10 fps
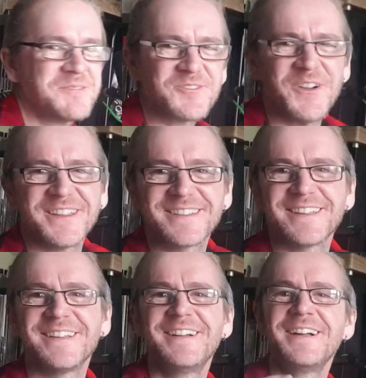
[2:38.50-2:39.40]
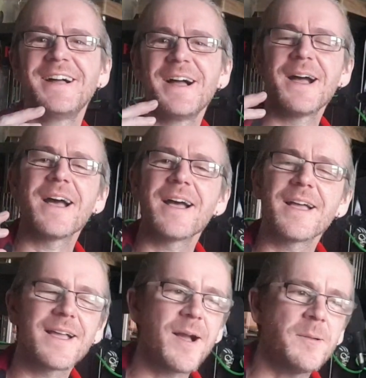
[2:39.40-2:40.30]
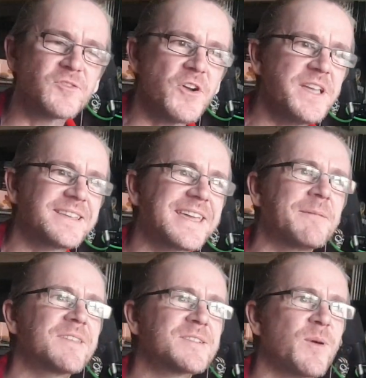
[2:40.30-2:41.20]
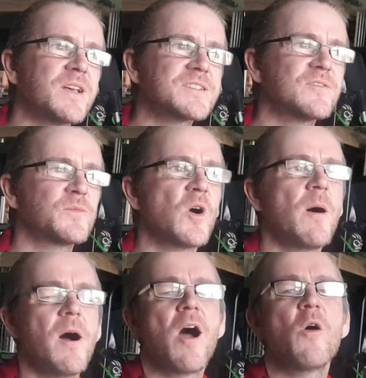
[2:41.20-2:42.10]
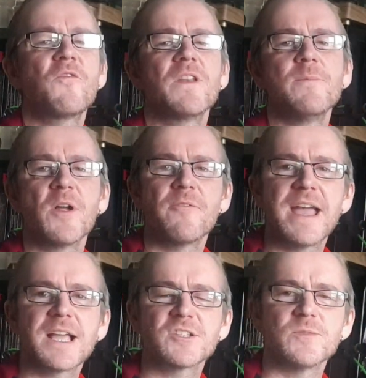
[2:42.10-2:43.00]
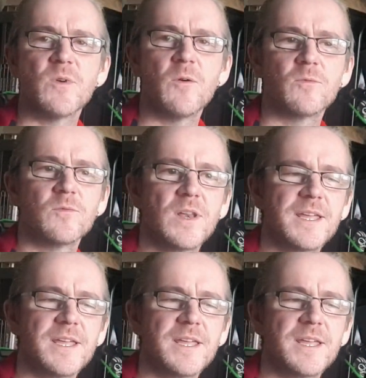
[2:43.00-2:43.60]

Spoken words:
trying to keep this positive, but hopefully my reaction won't